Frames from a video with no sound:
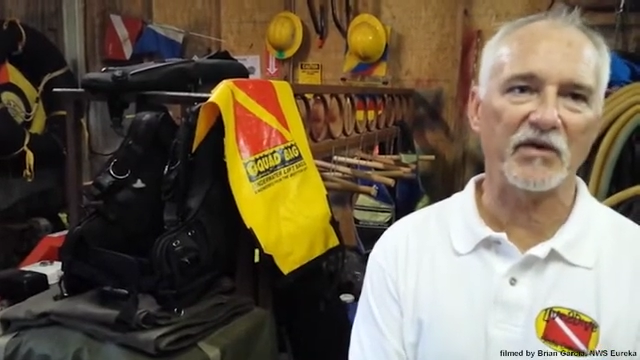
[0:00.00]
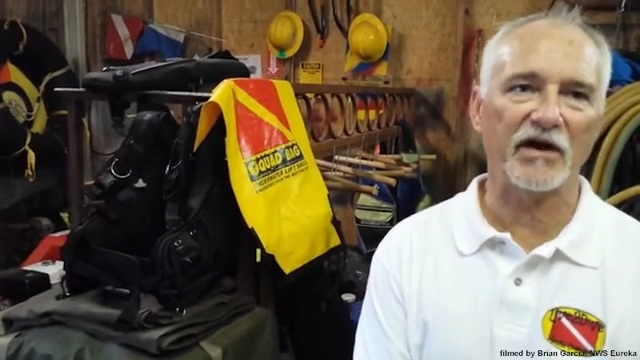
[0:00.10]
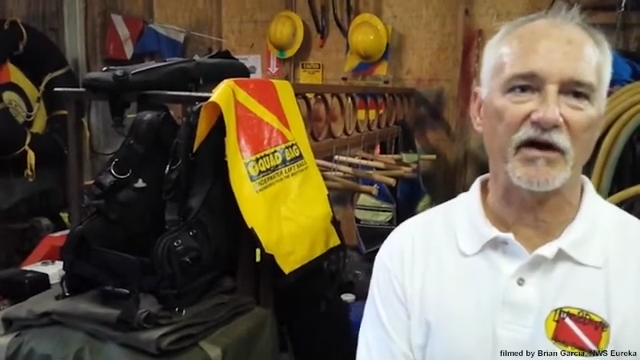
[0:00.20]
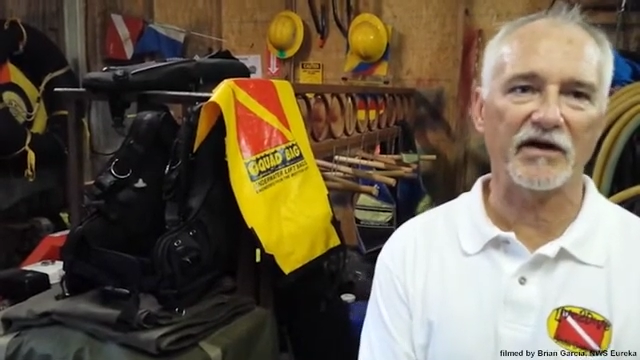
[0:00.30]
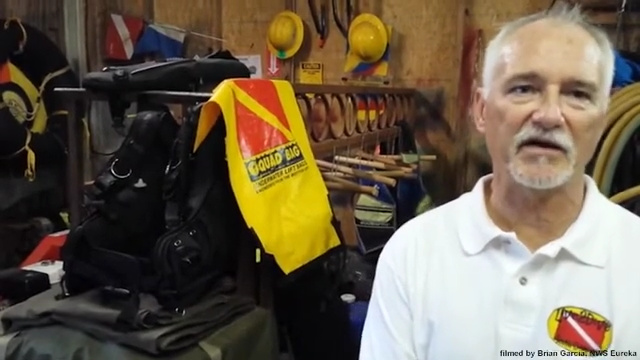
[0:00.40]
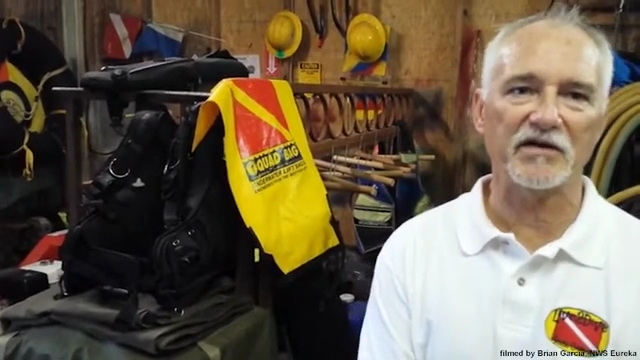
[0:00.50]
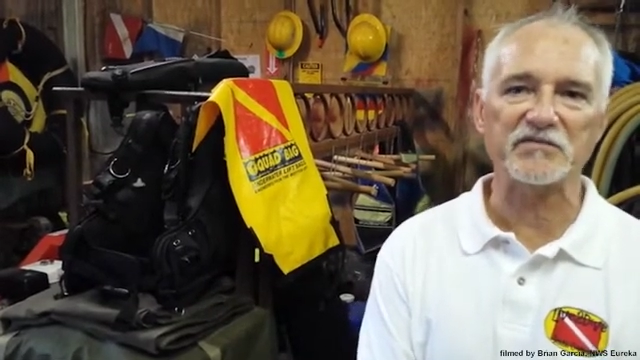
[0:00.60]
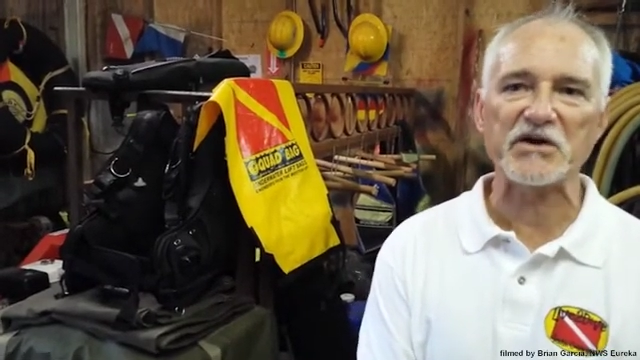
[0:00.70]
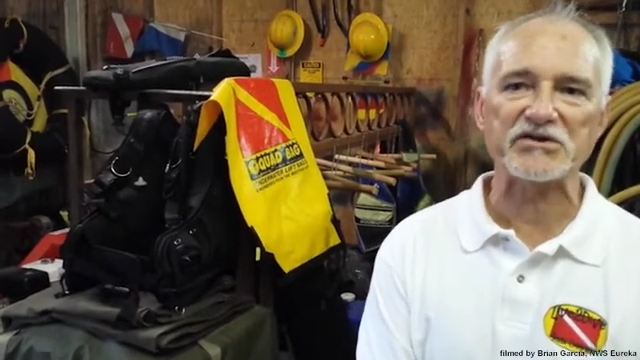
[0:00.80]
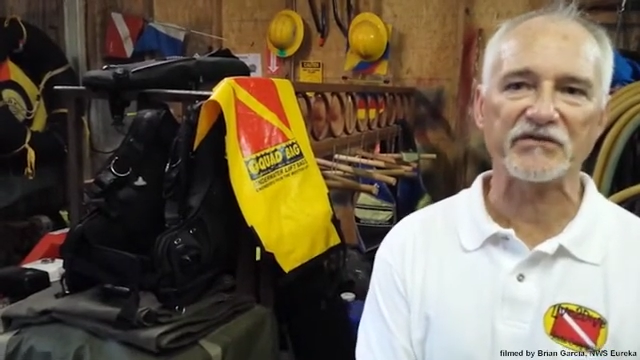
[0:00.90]

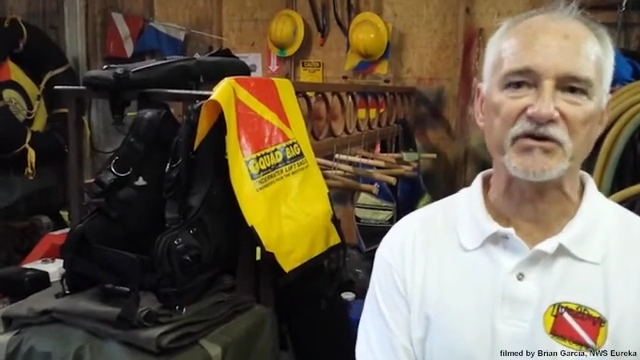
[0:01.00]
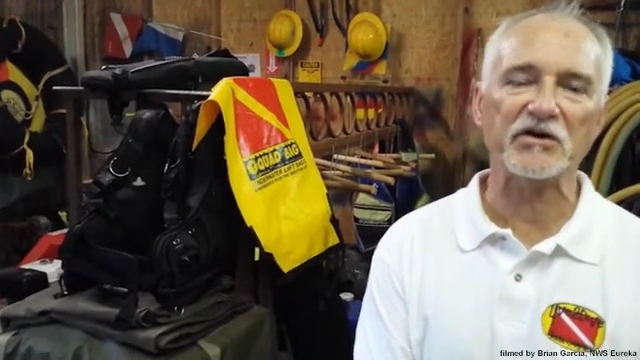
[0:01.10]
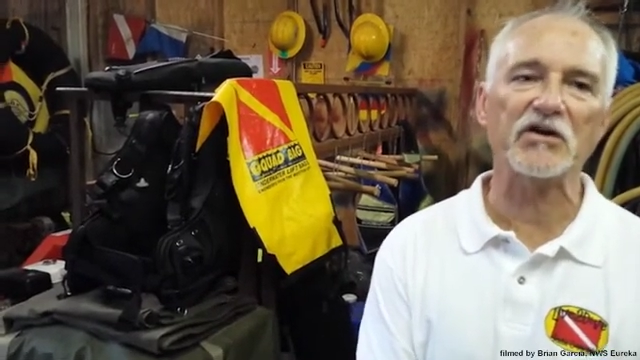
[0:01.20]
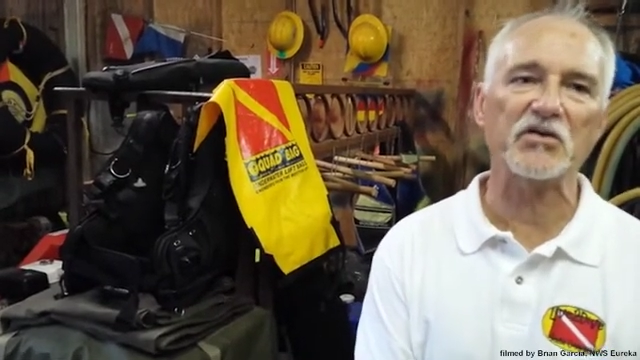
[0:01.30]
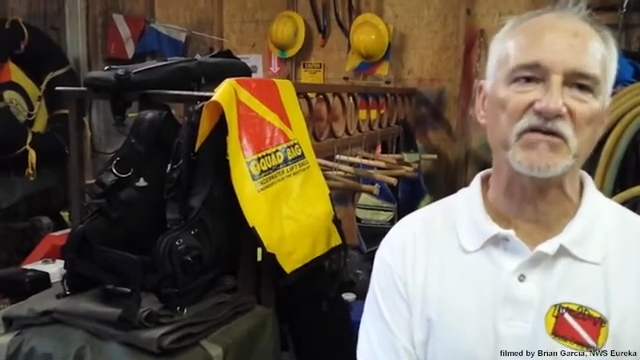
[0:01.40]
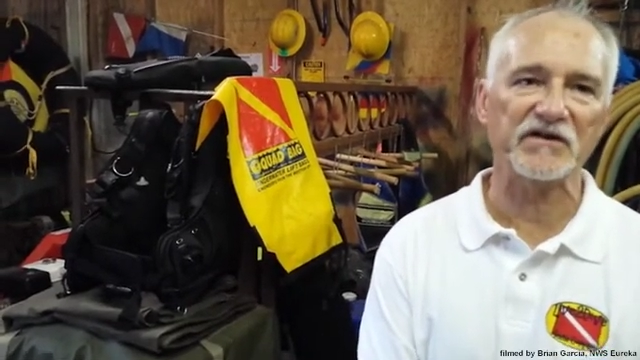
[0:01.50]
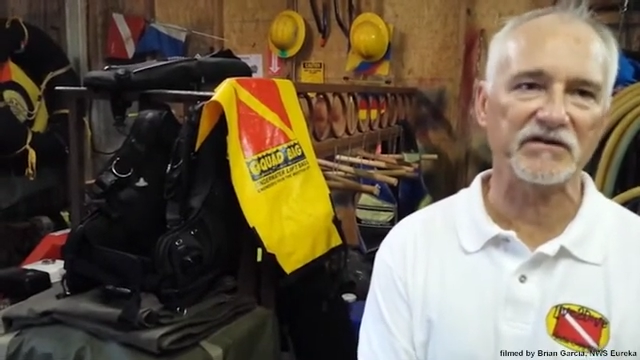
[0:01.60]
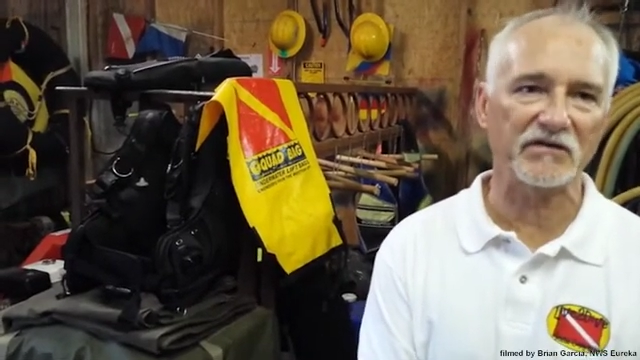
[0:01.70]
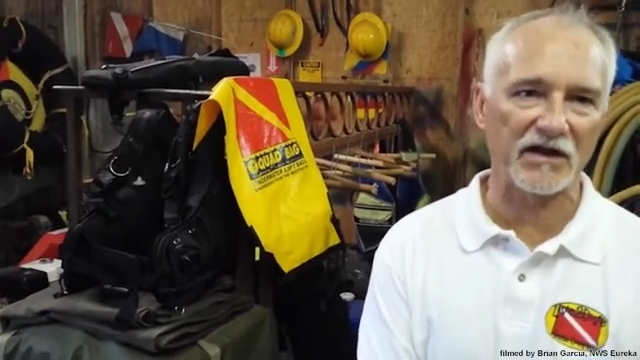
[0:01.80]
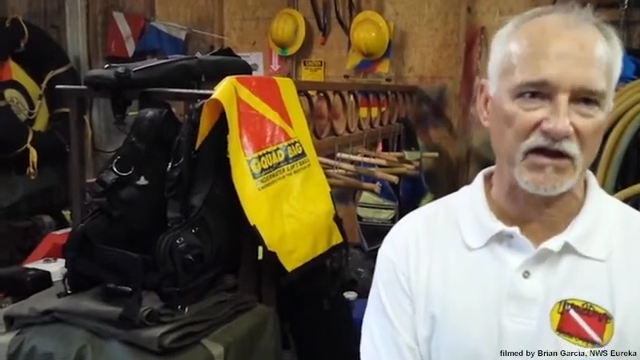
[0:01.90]
especially if you're close
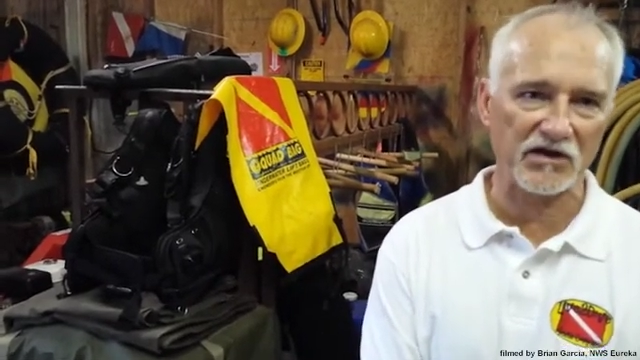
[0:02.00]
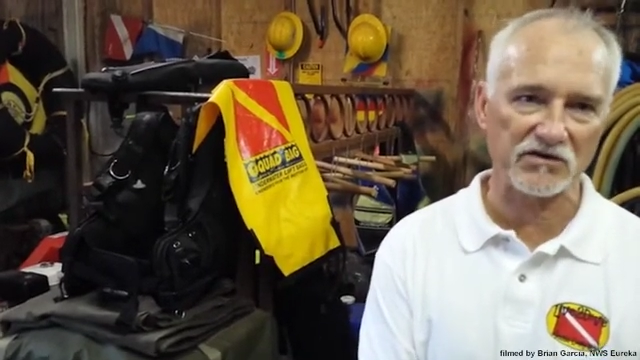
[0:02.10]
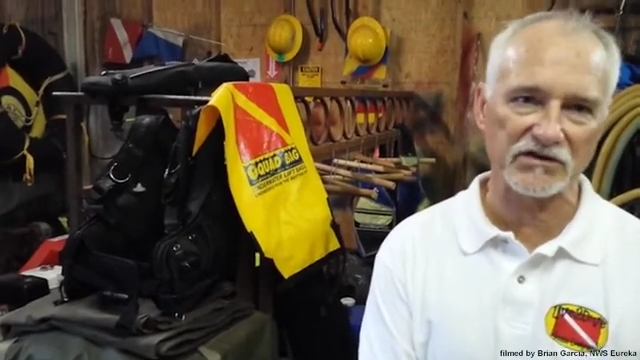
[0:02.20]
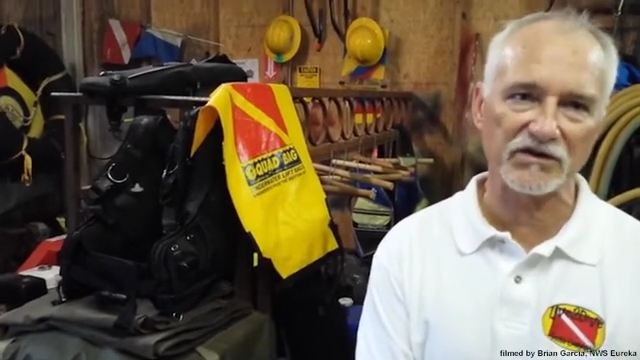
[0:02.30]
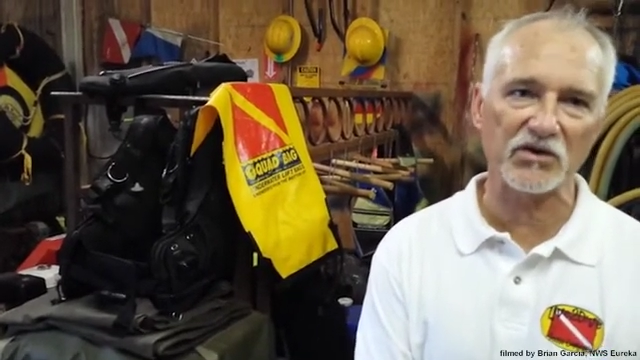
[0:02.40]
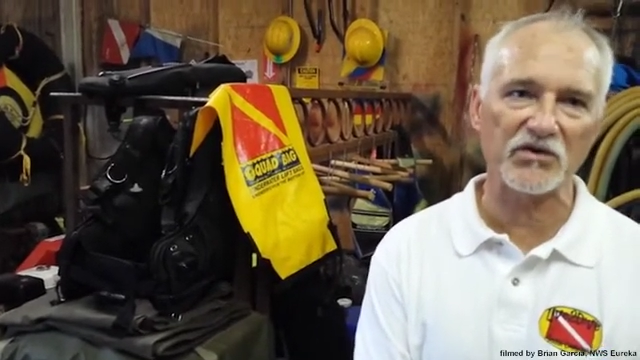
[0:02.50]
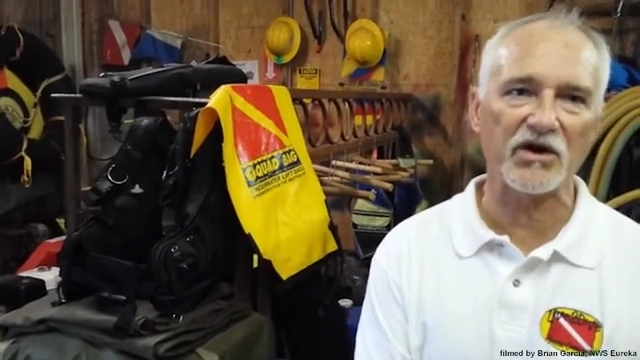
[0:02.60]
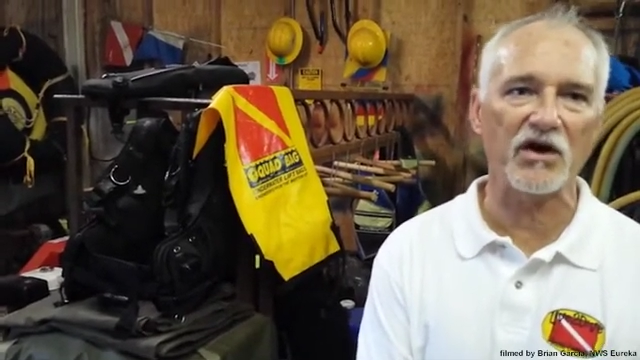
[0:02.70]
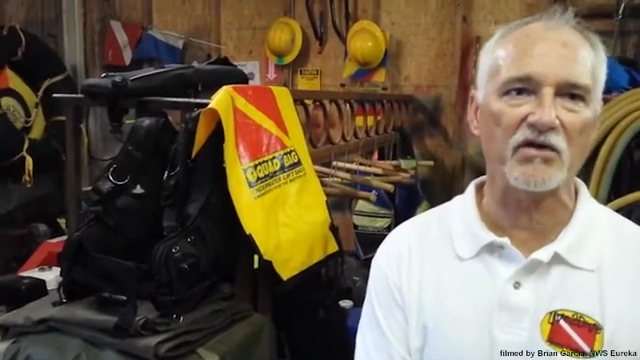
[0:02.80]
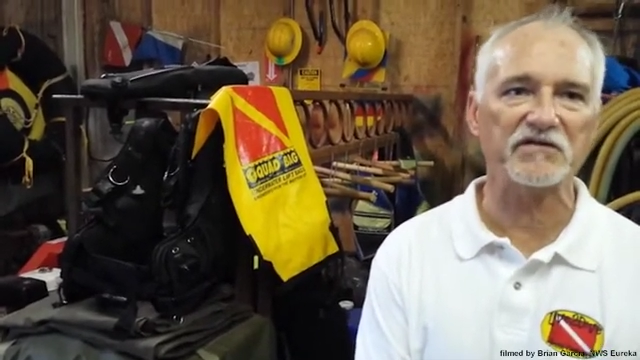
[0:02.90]
in, like here on the
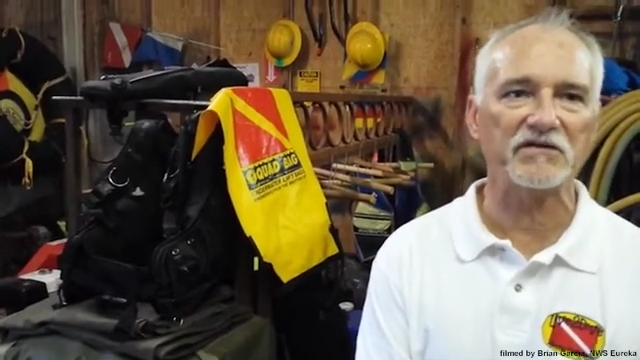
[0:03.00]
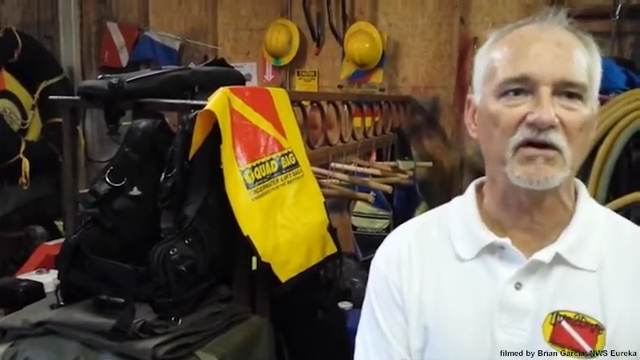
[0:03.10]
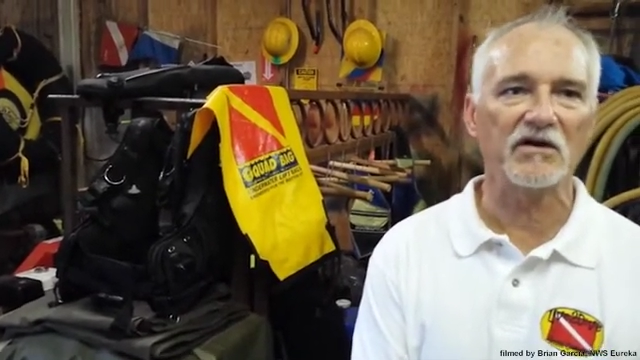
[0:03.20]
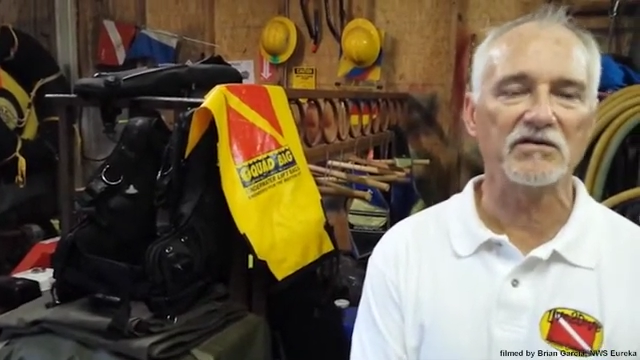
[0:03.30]
North Coast.